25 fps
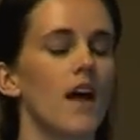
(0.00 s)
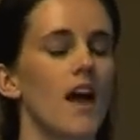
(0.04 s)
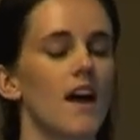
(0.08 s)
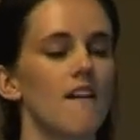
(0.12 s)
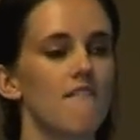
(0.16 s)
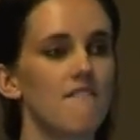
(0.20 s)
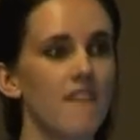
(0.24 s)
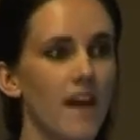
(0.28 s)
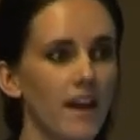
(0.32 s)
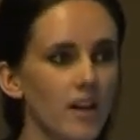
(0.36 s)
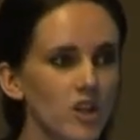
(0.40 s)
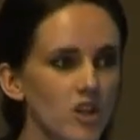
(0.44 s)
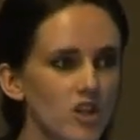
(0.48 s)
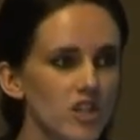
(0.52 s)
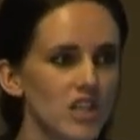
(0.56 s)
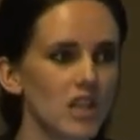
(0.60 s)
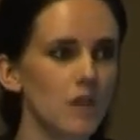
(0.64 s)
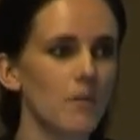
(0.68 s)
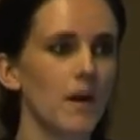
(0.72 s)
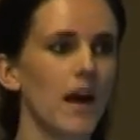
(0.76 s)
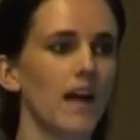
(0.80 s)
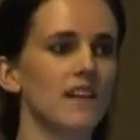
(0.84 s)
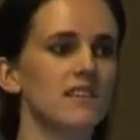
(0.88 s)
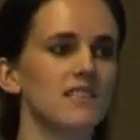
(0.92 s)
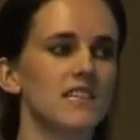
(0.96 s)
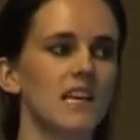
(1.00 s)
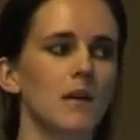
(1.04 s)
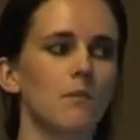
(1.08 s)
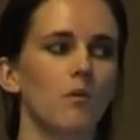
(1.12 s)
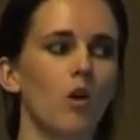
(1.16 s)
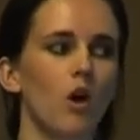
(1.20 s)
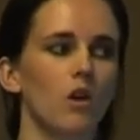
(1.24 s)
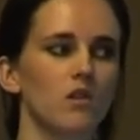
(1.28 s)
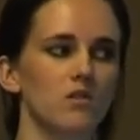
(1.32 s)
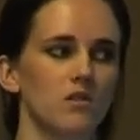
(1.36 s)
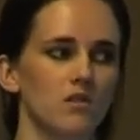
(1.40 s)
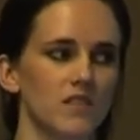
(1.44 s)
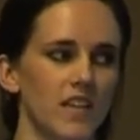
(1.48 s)
Eventually, we had to set up
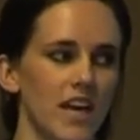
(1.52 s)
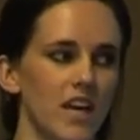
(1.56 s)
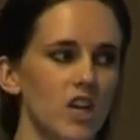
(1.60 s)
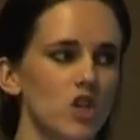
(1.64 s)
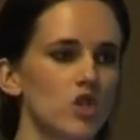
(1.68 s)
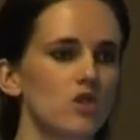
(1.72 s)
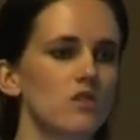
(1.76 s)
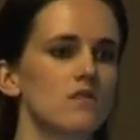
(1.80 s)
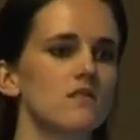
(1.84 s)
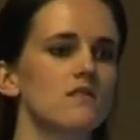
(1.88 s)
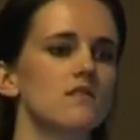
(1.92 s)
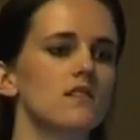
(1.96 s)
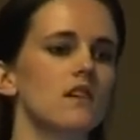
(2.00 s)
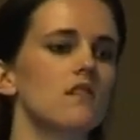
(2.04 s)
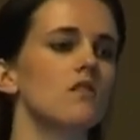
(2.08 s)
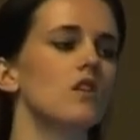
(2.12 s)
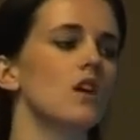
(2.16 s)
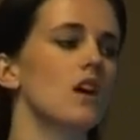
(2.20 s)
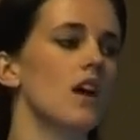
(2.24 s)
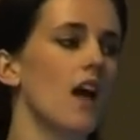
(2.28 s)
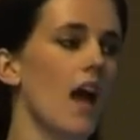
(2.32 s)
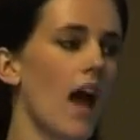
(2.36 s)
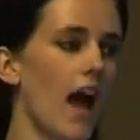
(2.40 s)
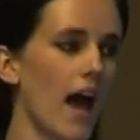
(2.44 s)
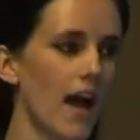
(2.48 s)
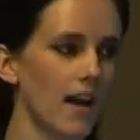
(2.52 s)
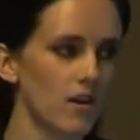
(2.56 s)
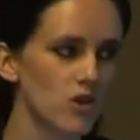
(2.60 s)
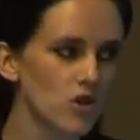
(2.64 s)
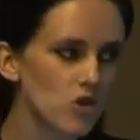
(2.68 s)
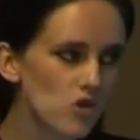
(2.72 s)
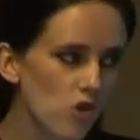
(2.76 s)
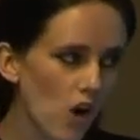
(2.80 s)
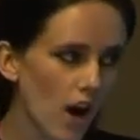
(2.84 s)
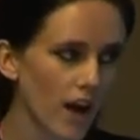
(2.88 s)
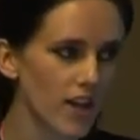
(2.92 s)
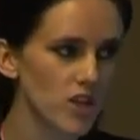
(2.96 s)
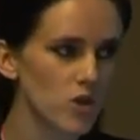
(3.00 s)
consultations and
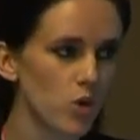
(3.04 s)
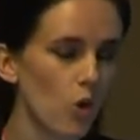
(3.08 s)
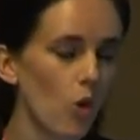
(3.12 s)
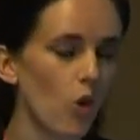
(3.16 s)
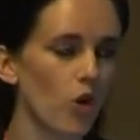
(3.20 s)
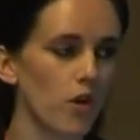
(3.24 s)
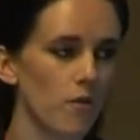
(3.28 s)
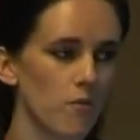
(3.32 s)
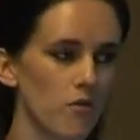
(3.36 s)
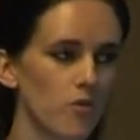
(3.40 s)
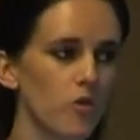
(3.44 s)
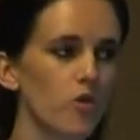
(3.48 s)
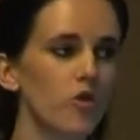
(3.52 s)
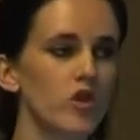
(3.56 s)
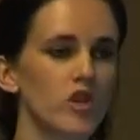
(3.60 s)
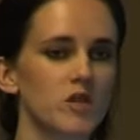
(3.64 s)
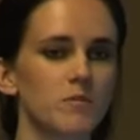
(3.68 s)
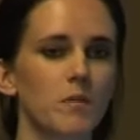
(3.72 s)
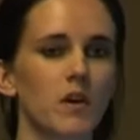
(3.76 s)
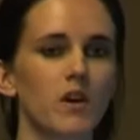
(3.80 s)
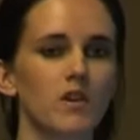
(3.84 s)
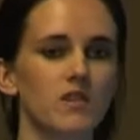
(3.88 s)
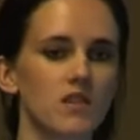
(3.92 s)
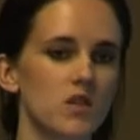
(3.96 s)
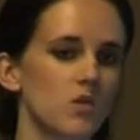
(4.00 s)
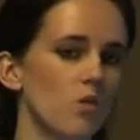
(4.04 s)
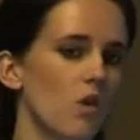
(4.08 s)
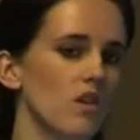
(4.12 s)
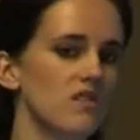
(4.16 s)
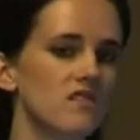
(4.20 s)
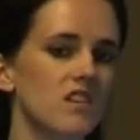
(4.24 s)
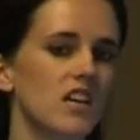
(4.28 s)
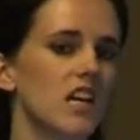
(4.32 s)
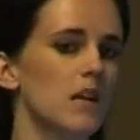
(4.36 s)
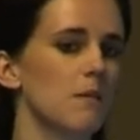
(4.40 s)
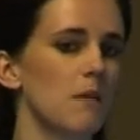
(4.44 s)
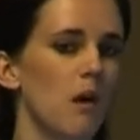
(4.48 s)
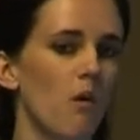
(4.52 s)
try and talk them through this because this
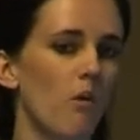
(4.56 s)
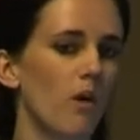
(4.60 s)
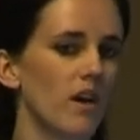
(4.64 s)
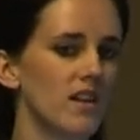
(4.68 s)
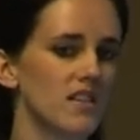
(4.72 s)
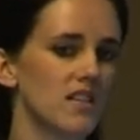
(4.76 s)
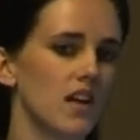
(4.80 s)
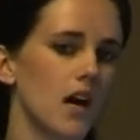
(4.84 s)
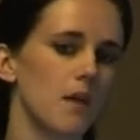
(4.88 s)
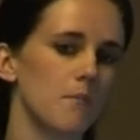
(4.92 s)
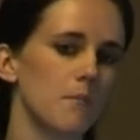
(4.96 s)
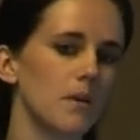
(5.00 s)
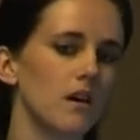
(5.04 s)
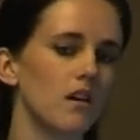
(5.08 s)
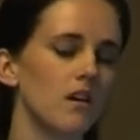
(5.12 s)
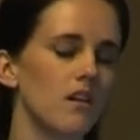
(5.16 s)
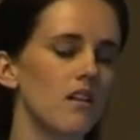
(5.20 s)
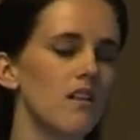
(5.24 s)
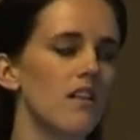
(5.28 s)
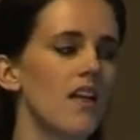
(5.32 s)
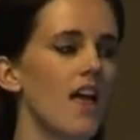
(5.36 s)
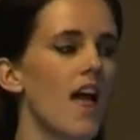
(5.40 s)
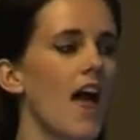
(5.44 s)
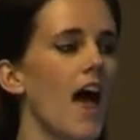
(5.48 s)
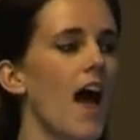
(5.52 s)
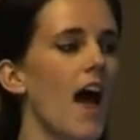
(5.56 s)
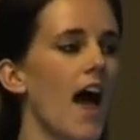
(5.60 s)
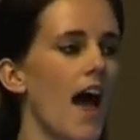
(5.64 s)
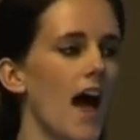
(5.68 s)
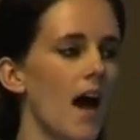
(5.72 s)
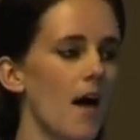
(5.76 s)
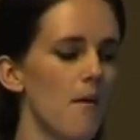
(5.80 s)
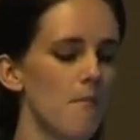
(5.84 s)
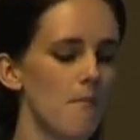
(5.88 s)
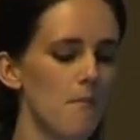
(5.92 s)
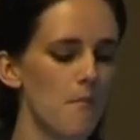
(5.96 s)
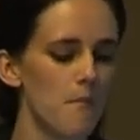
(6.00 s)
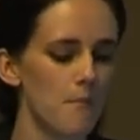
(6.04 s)
wasn't going to be a one-time bill.
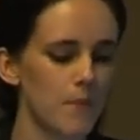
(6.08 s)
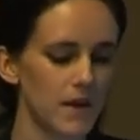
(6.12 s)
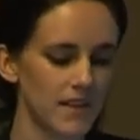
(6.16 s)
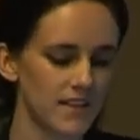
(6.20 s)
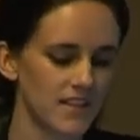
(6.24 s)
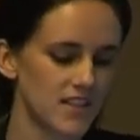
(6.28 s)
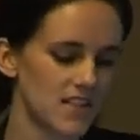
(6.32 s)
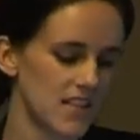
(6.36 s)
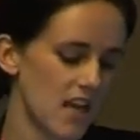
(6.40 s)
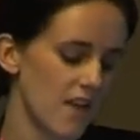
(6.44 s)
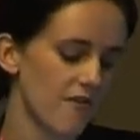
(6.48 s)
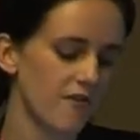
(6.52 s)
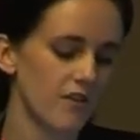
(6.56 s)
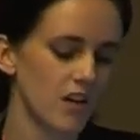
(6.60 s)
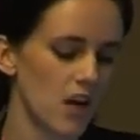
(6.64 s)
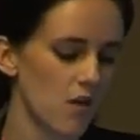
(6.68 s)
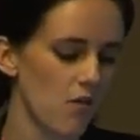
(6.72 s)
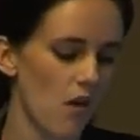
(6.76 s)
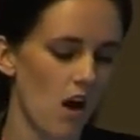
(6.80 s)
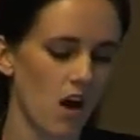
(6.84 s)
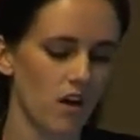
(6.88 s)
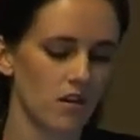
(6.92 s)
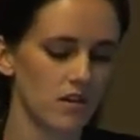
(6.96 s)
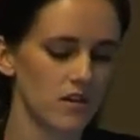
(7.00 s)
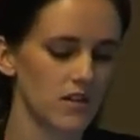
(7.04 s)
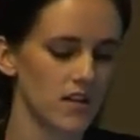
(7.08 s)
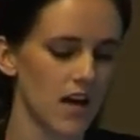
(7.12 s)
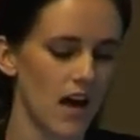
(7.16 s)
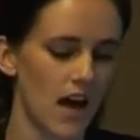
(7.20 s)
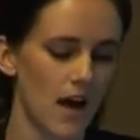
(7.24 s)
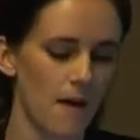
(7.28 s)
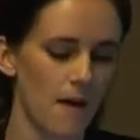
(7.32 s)
But definitely around